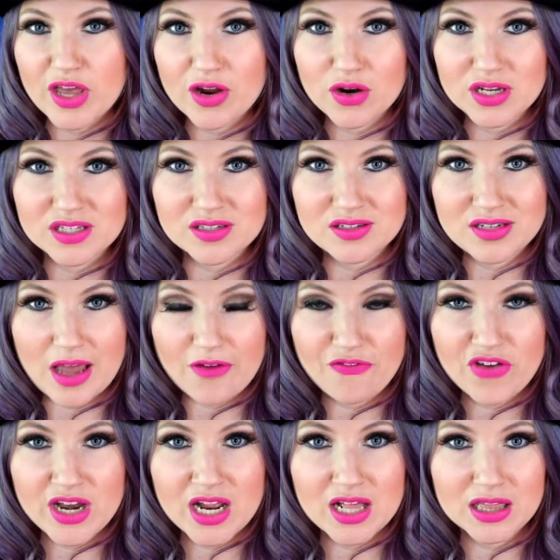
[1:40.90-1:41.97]
There is
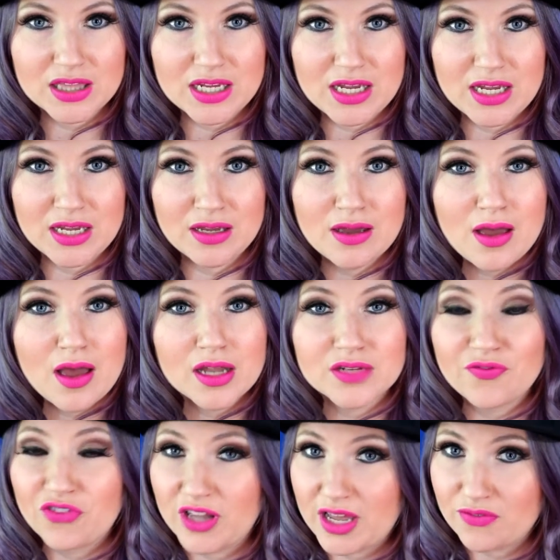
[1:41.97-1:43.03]
definitely
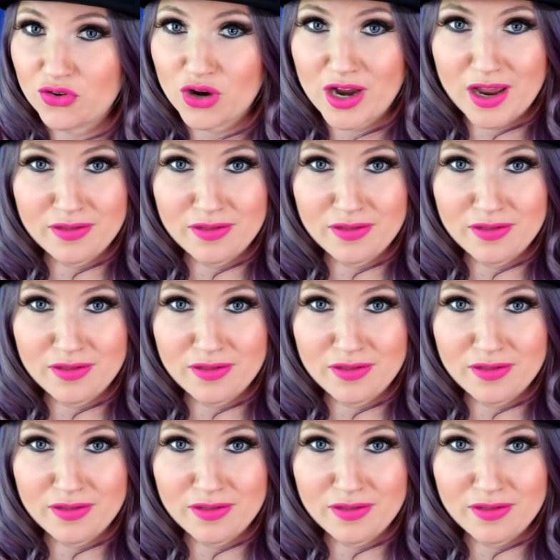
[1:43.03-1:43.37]
flavor